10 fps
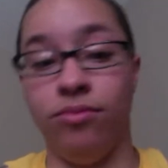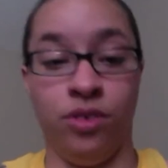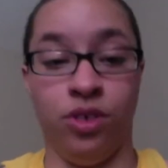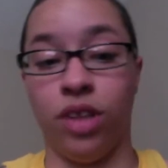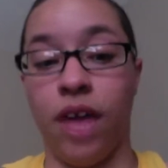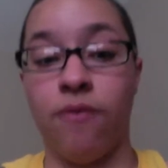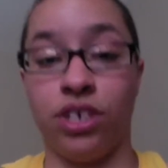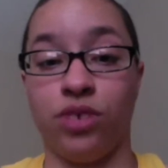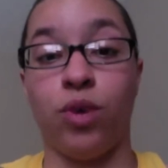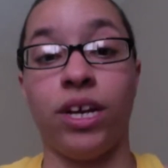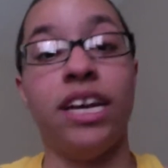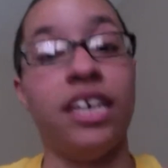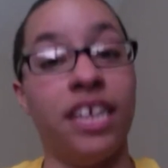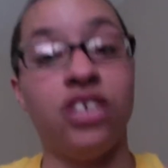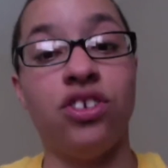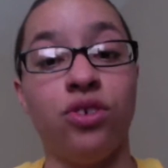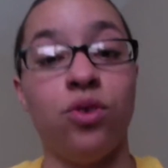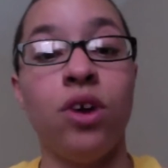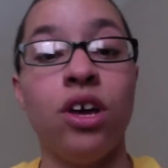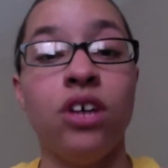your leverage is working against
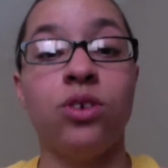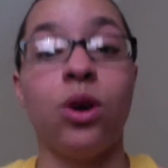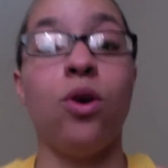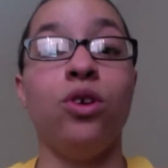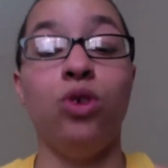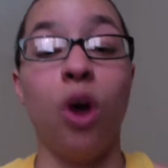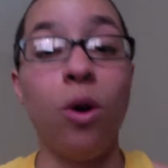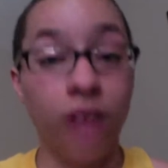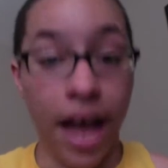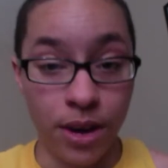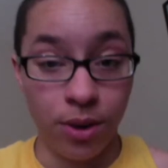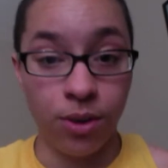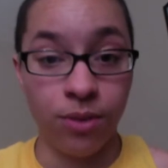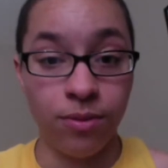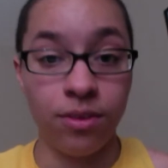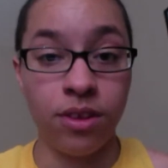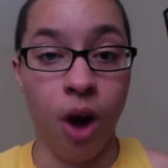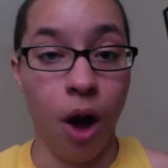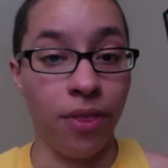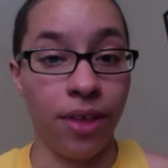you. So you go lighter
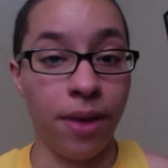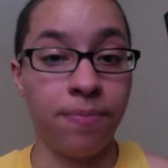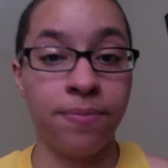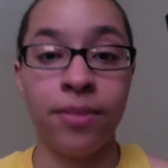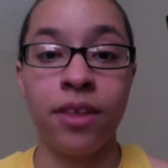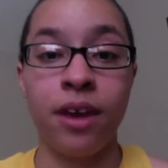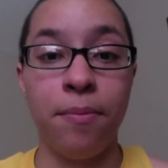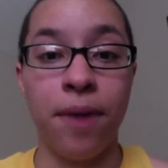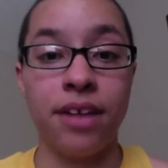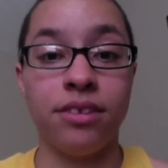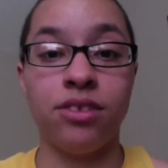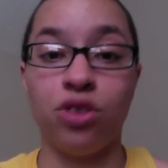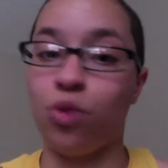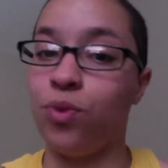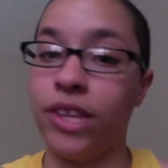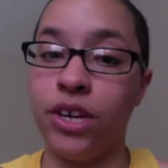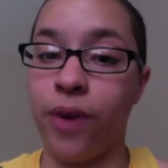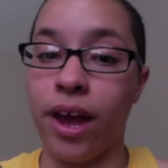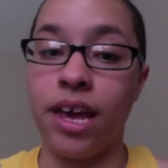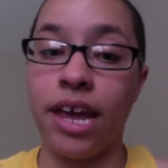on them, but they're really
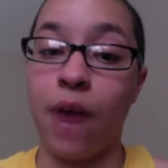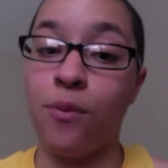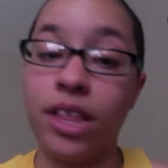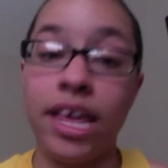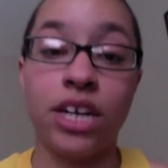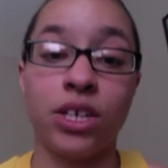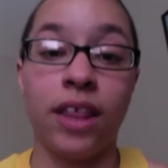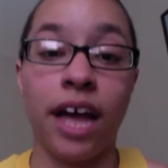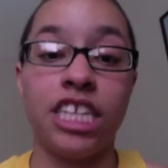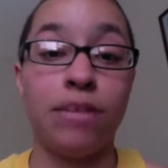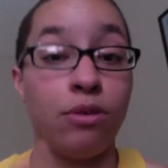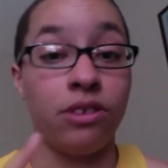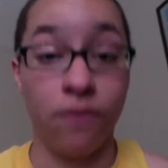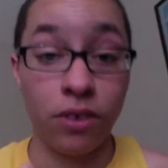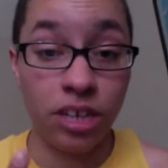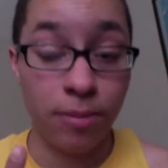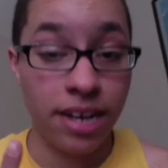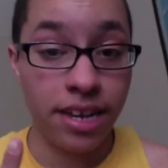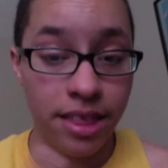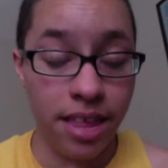great. And I really actually liked them. It was the first time
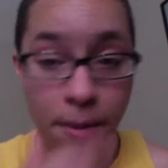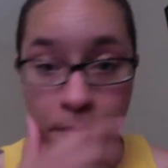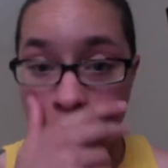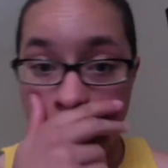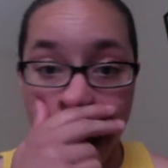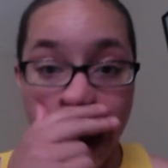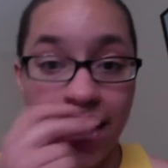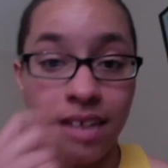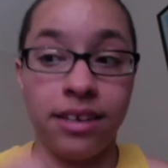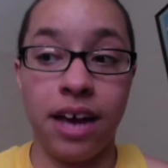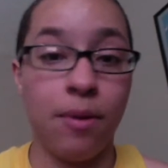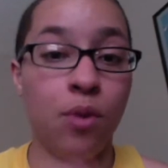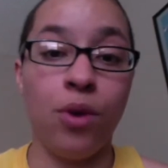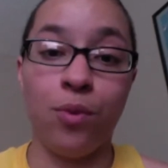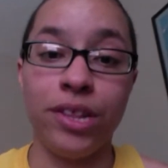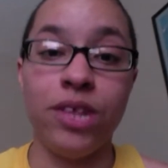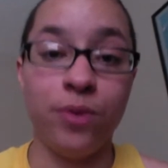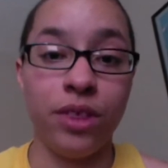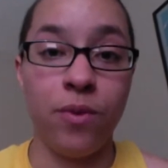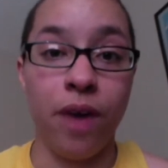I did them, and it went really,
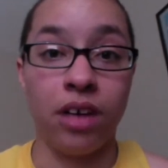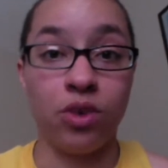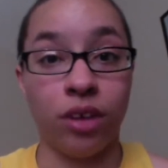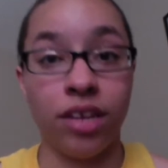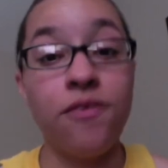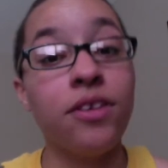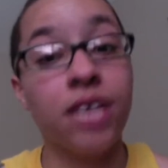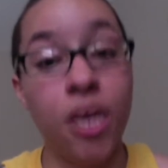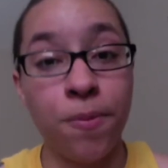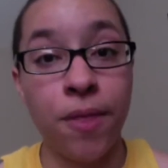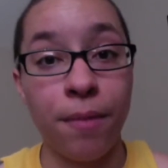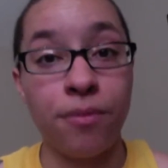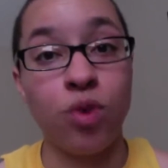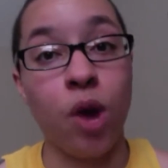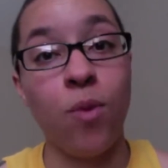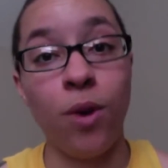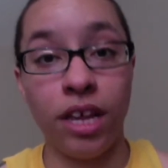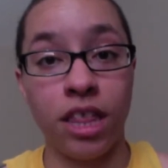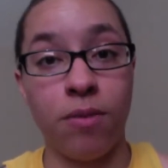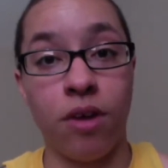really well. So I'll definitely keep them. So I will
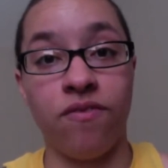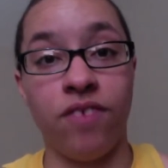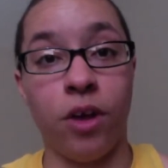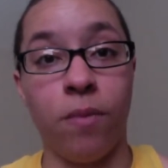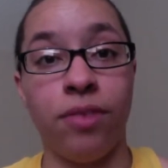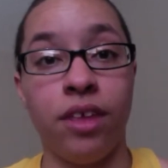get them on film